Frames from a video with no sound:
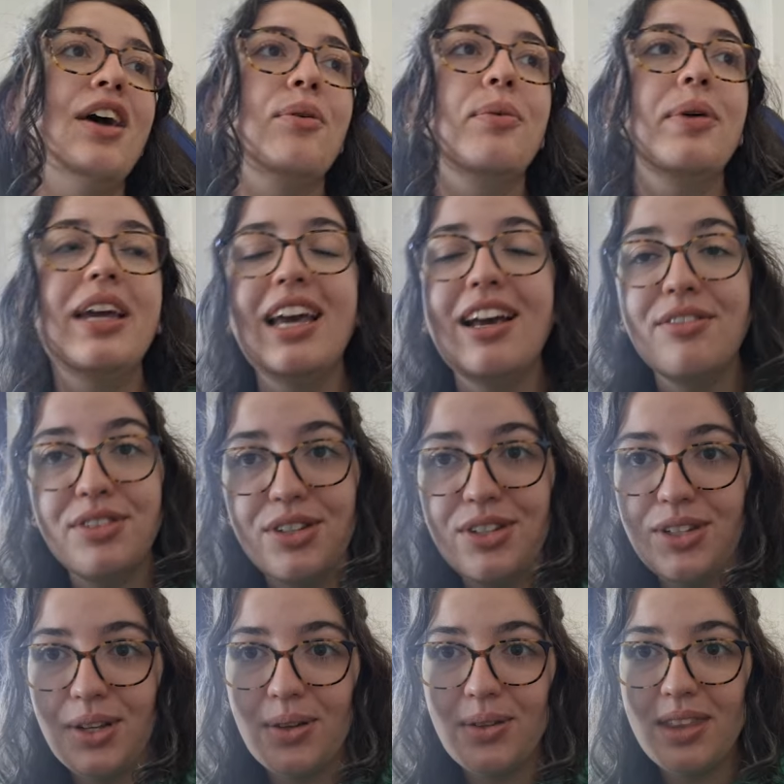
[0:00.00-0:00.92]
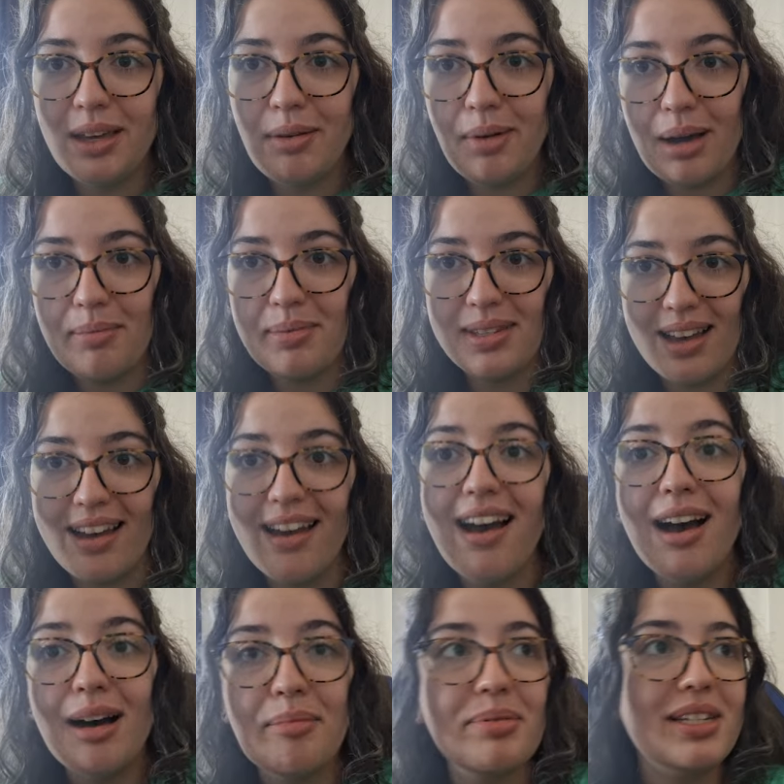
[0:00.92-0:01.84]
We have to do the website
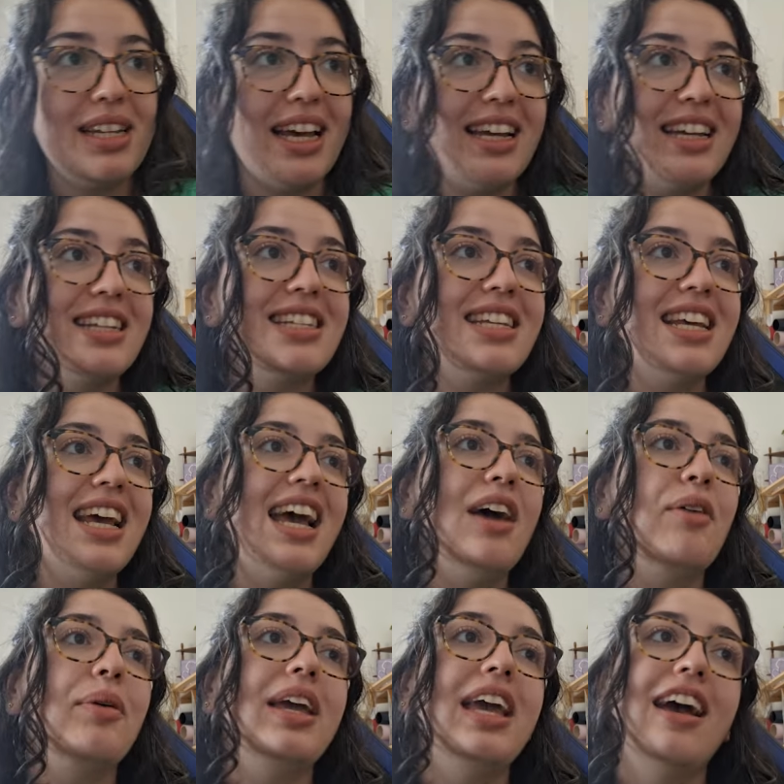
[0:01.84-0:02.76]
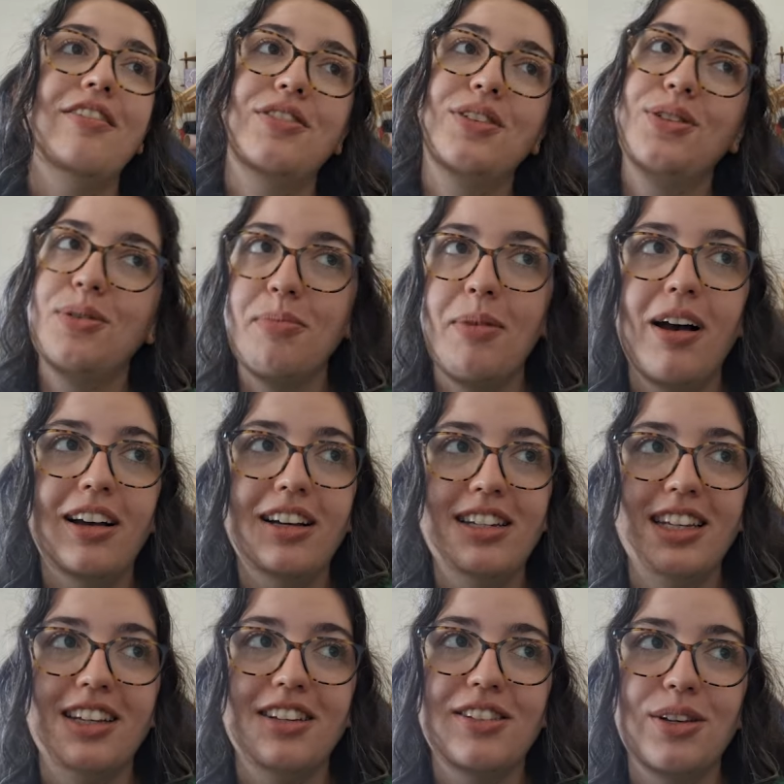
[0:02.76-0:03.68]
update. We have to do
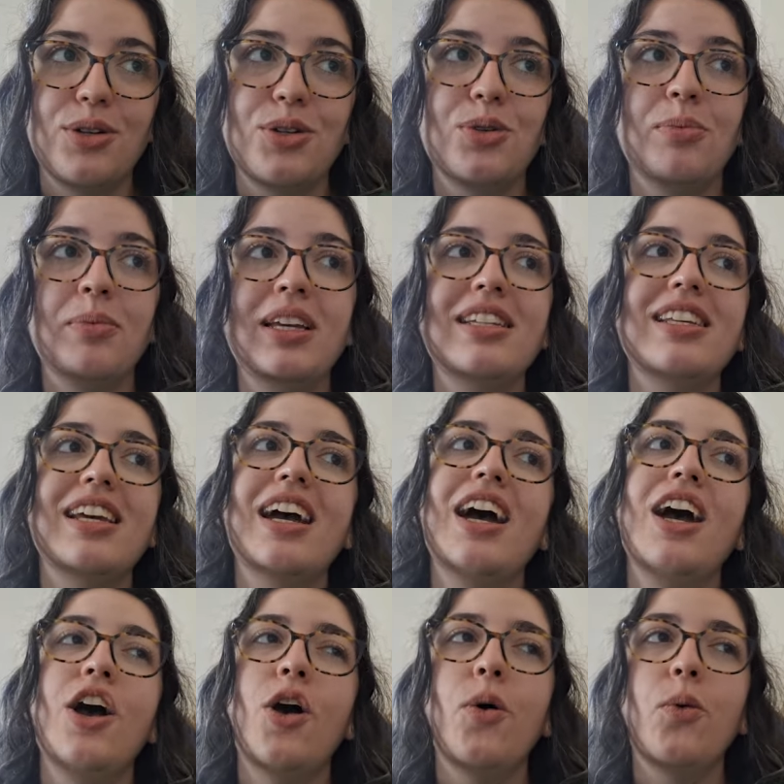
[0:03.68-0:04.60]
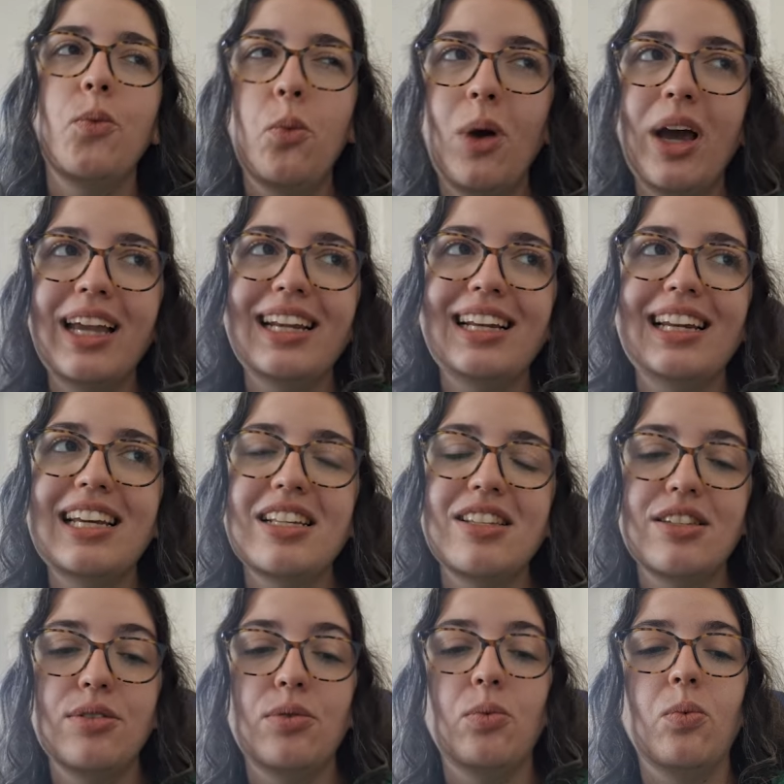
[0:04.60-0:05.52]
marketing and social media.
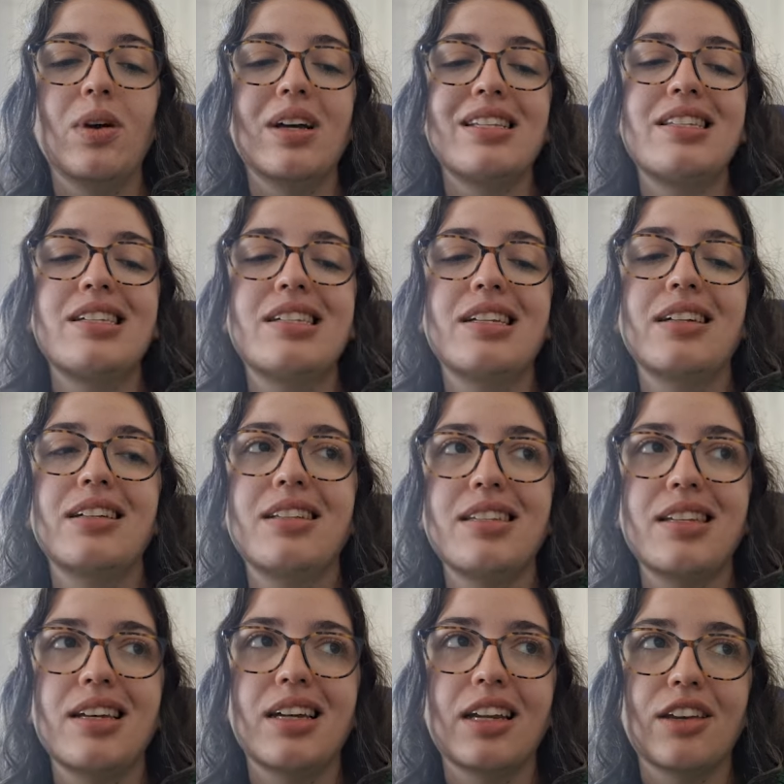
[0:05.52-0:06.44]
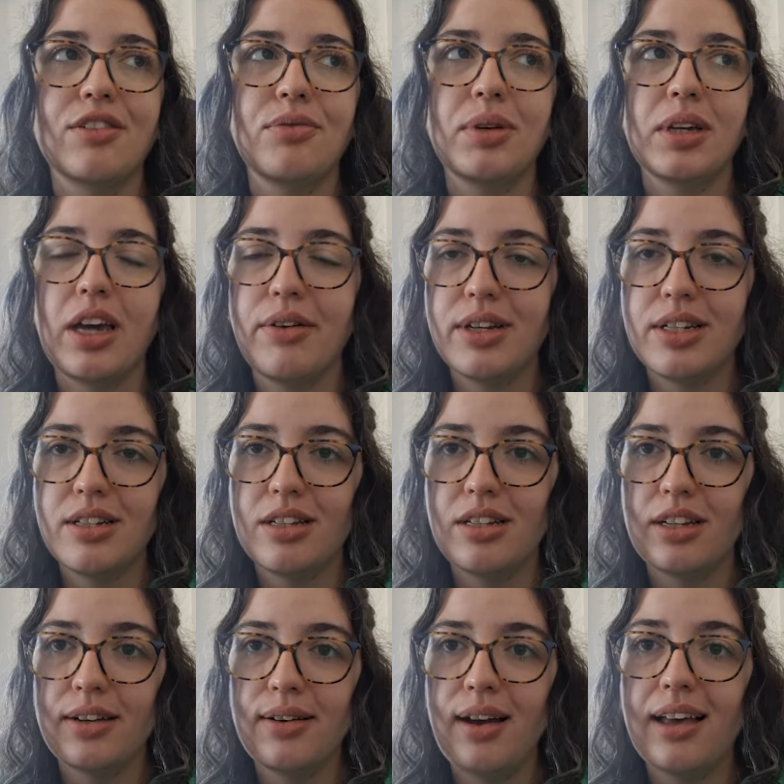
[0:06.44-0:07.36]
Waitlist, we're still deciding if we're going to
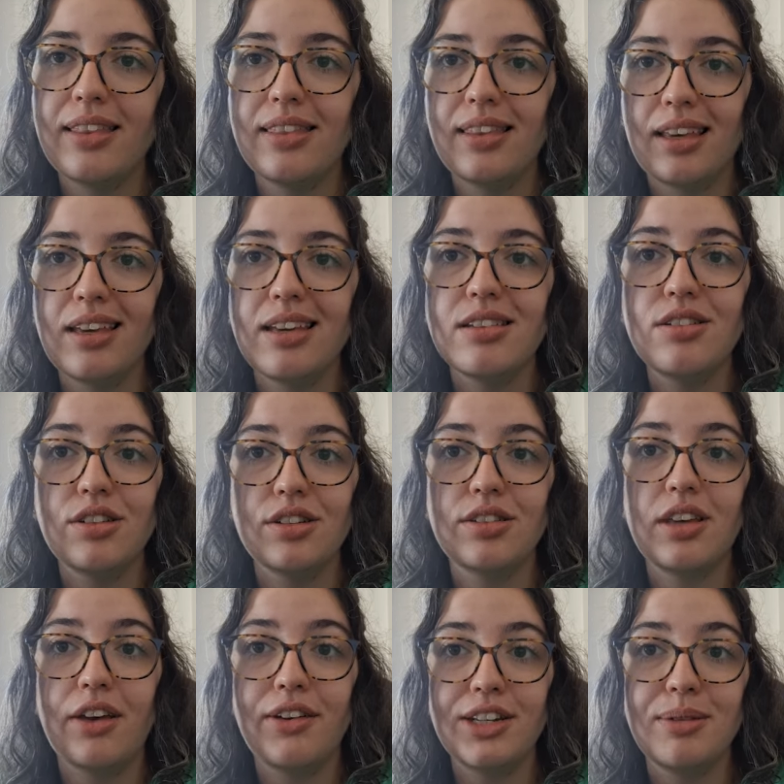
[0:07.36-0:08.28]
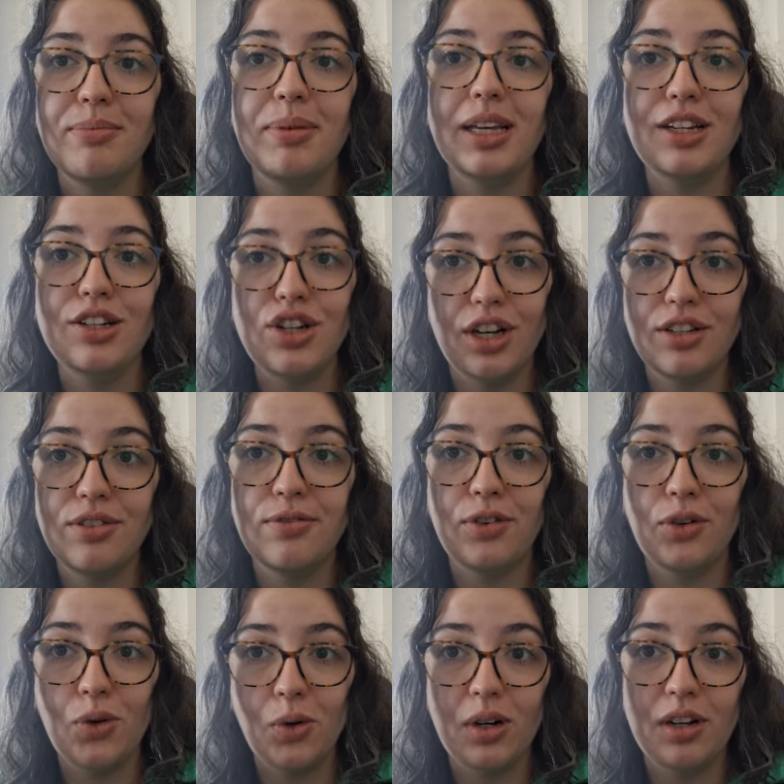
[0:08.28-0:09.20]
do. I think it's just going to be just
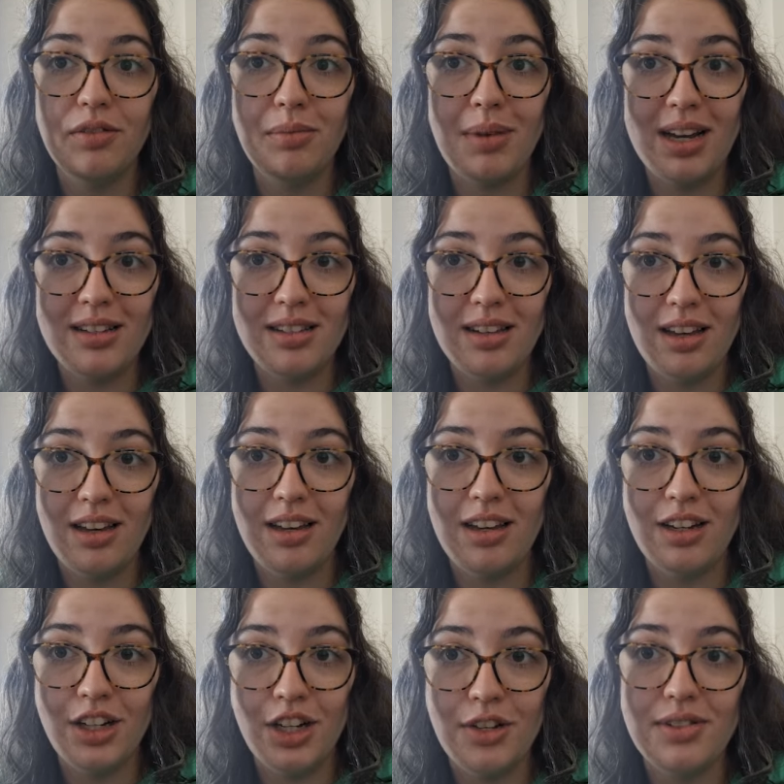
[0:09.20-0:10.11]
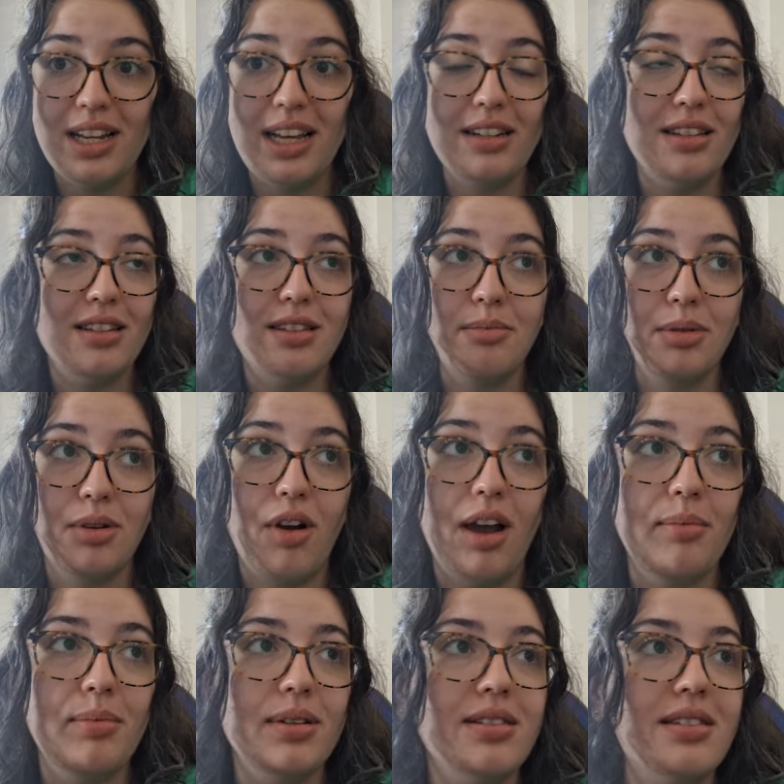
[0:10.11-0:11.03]
for all of my newsletter
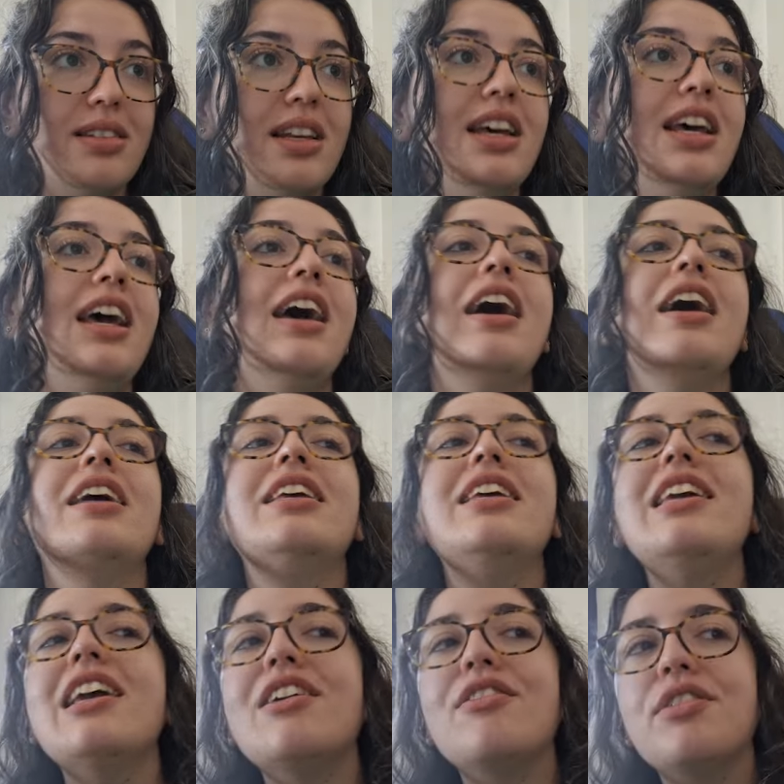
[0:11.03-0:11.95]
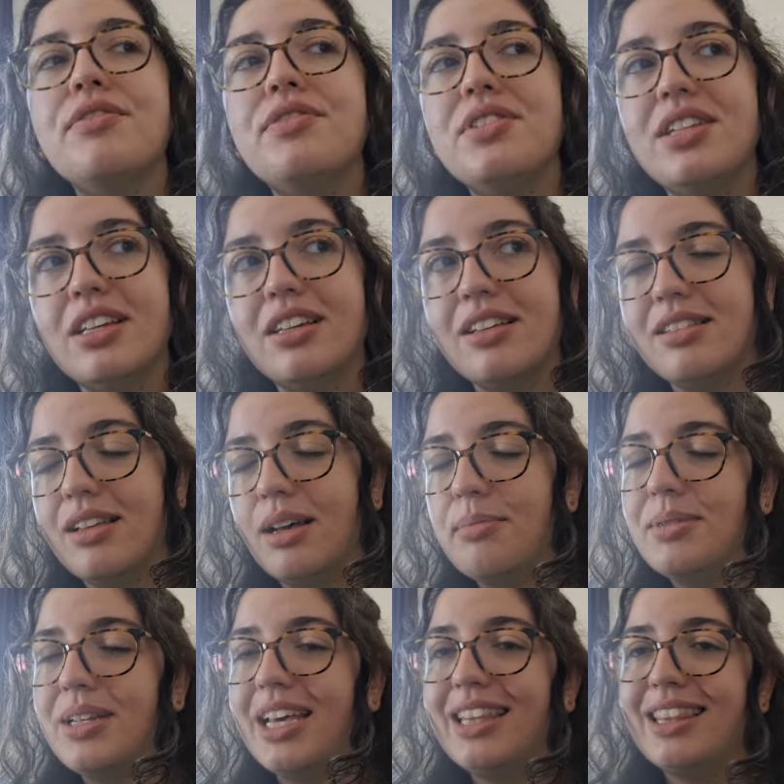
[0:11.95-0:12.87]
subscribers. Year of stickers
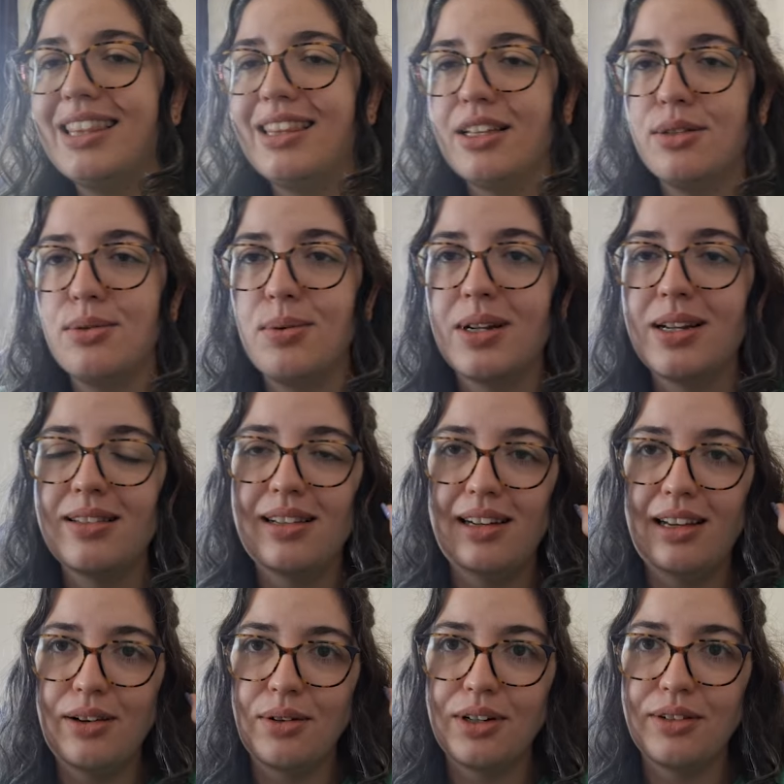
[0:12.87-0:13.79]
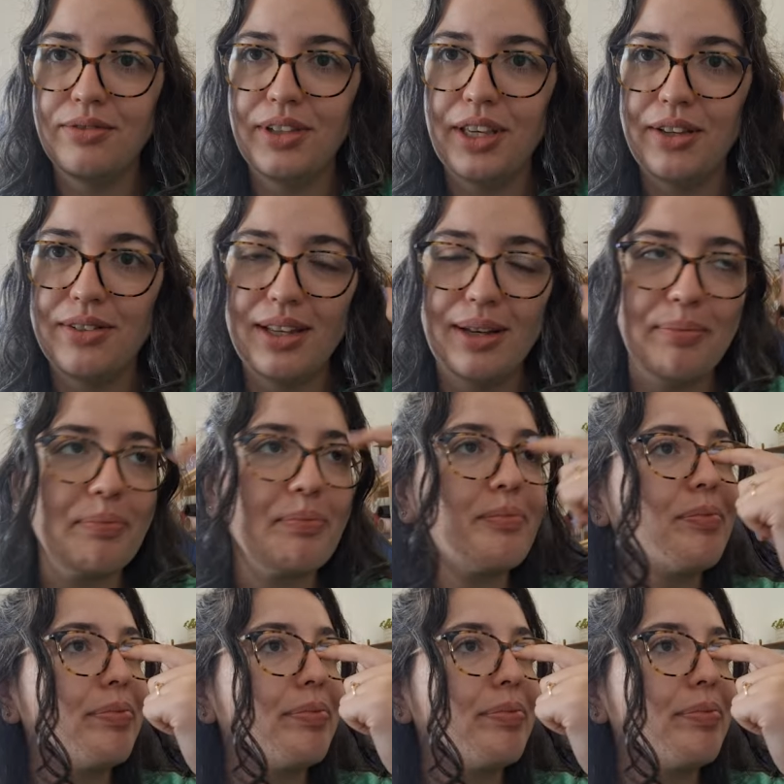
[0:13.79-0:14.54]
update. This one is a little confusing.